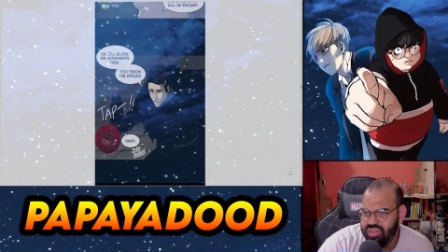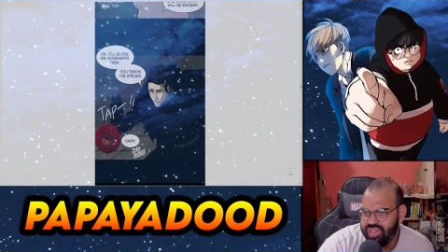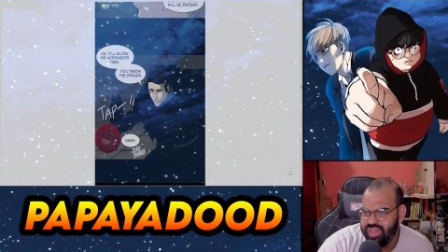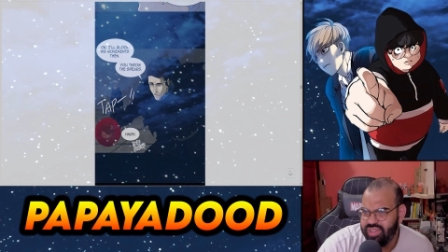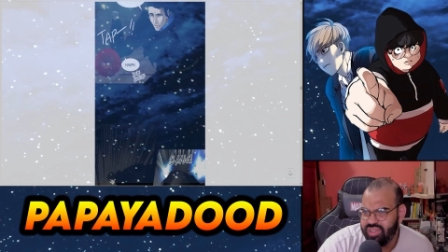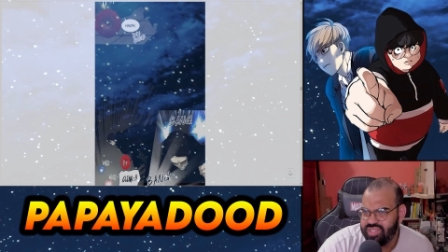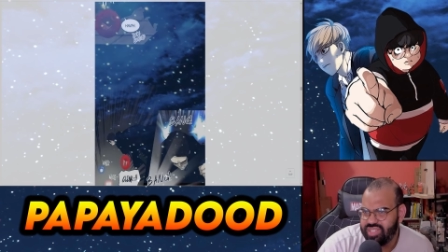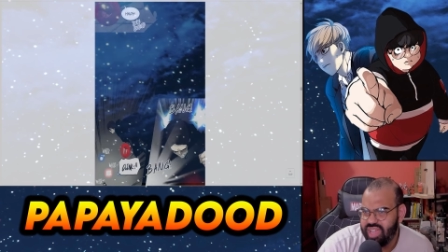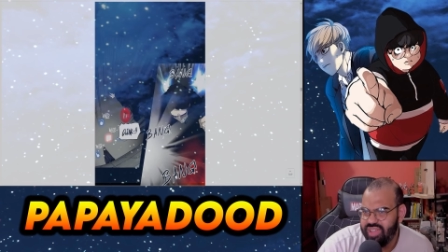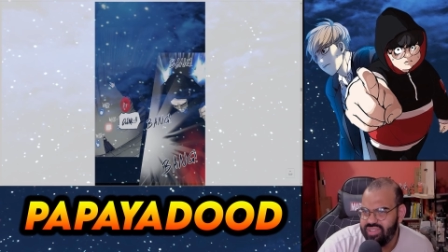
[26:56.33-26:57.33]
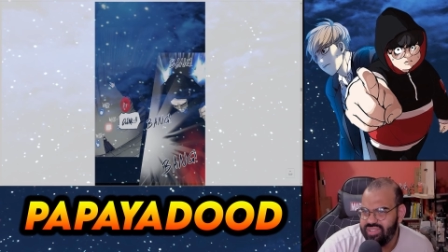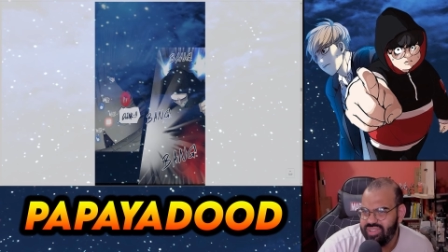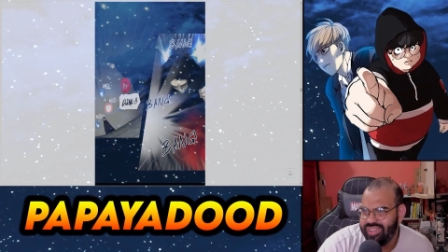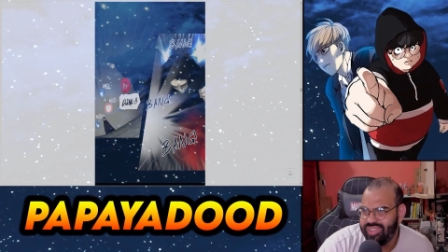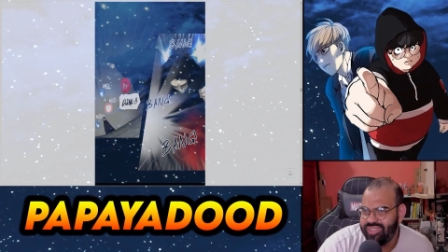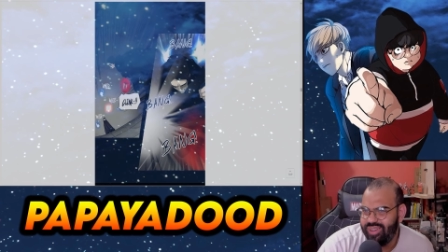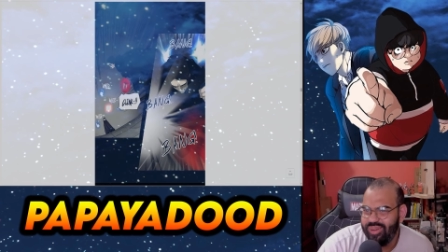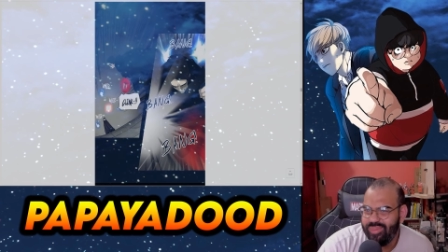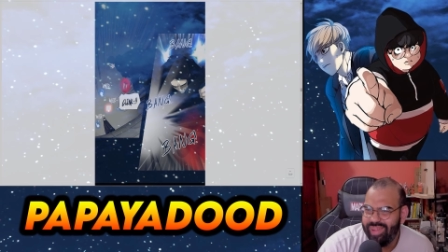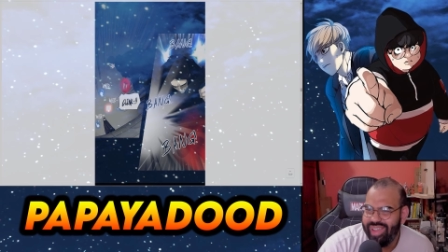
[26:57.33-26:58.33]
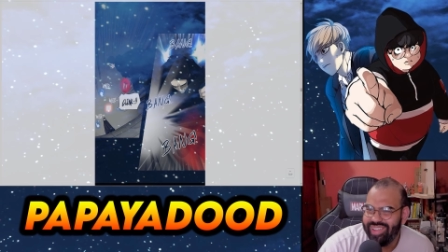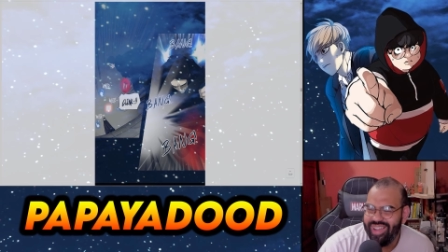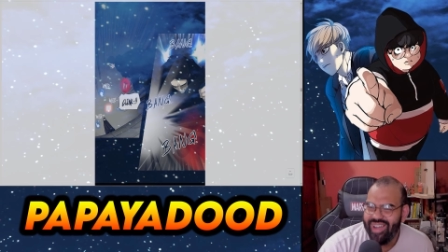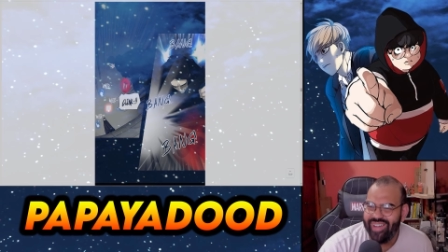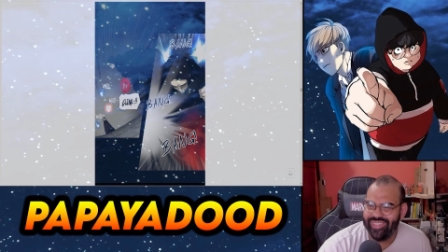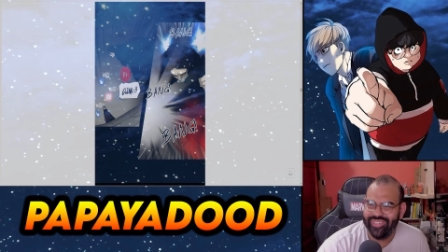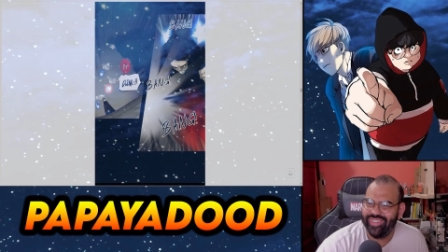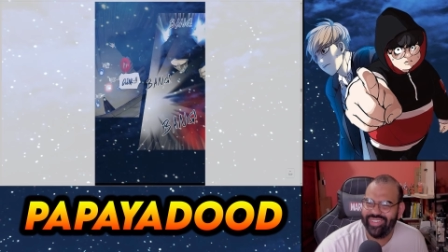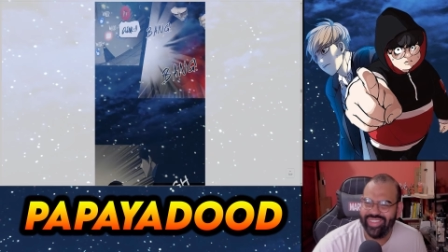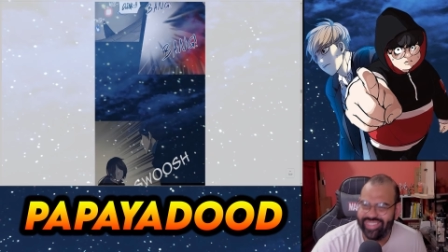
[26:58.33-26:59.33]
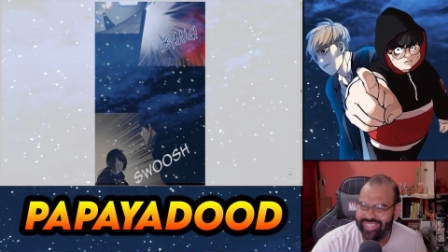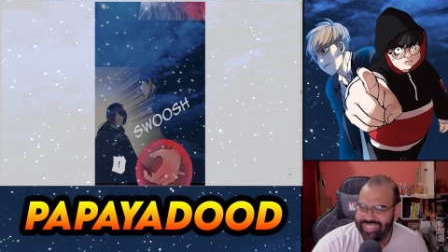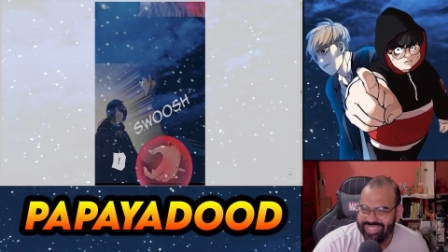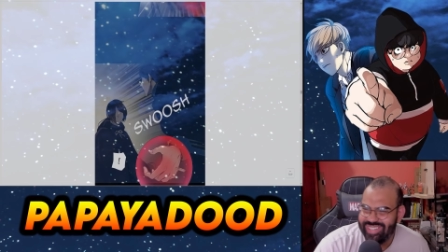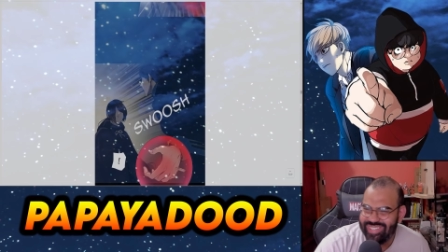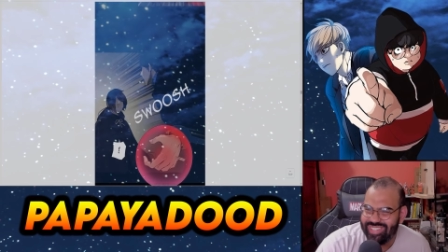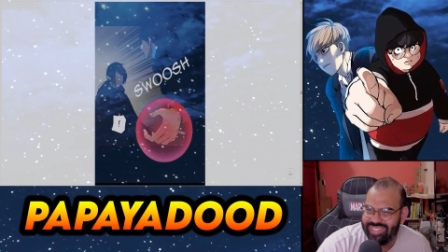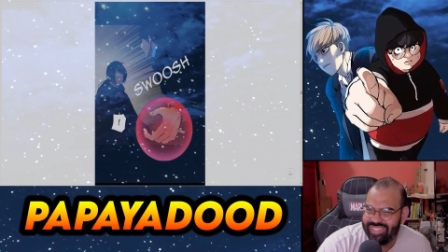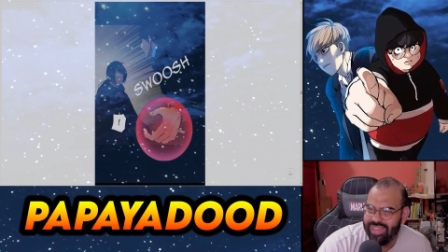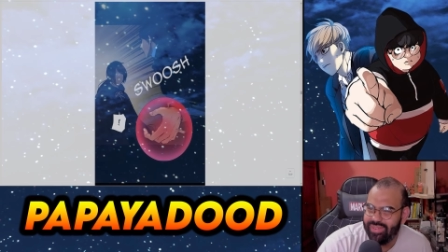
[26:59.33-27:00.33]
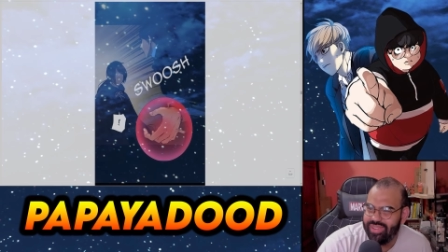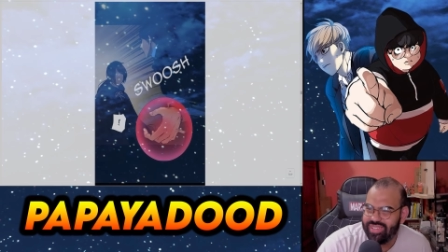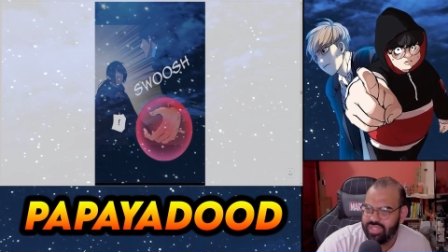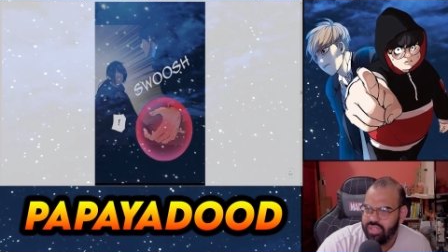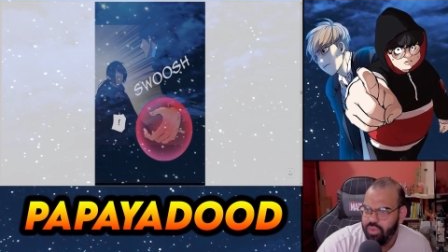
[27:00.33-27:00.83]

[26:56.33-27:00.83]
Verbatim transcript: You're getting excited. Look at, oh my God, dude. This is, this is serious.